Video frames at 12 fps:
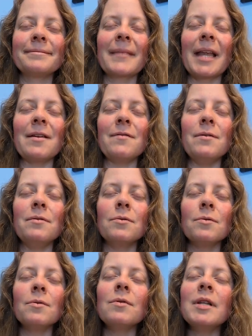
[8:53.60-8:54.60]
And if you
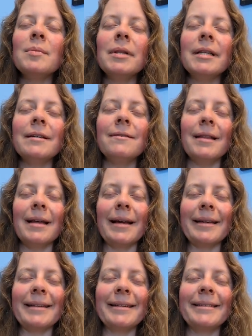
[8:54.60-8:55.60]
truly believed
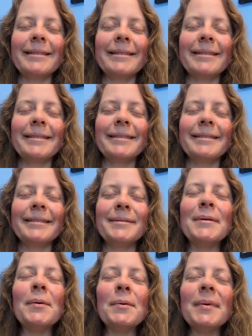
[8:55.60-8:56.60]
that,
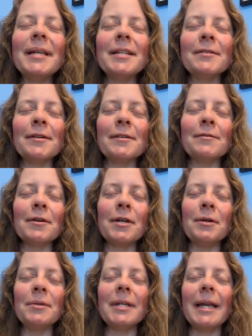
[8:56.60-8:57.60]
what would be different for
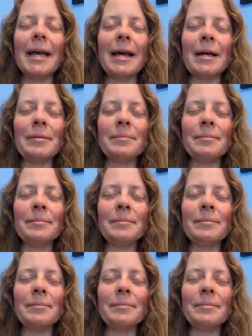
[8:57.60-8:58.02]
you today?